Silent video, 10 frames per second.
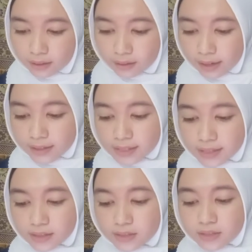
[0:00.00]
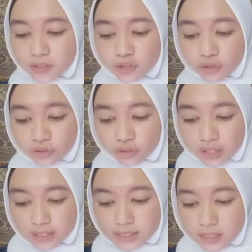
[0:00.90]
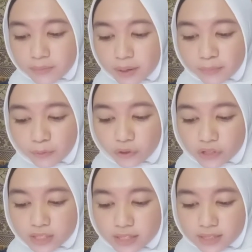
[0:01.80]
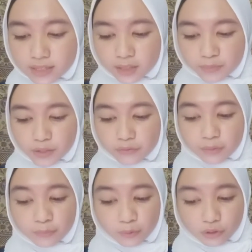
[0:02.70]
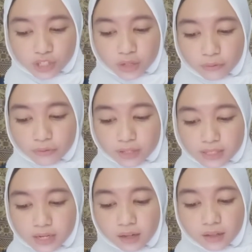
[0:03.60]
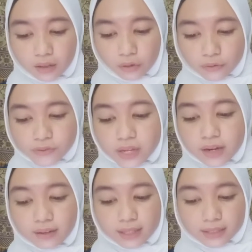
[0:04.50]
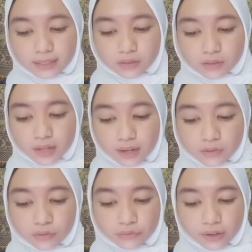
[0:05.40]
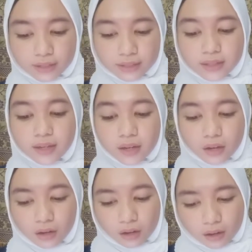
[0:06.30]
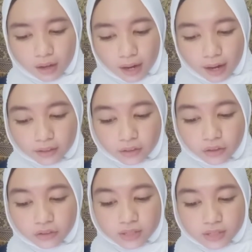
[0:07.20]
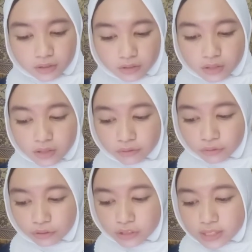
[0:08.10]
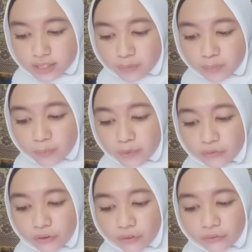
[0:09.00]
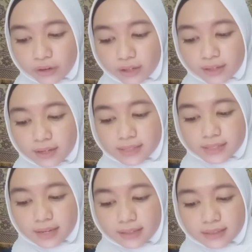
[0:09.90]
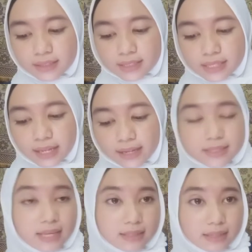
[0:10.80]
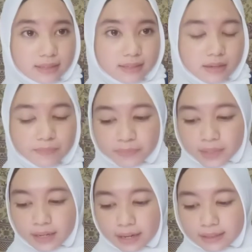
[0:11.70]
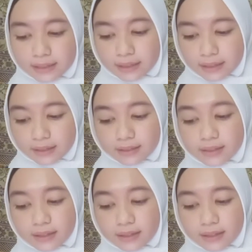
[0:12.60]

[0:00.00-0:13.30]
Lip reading: next is, structuralism employs descriptive approach, which allows learners try to find the unconscious rules that people follow when they saying things like sentence. And then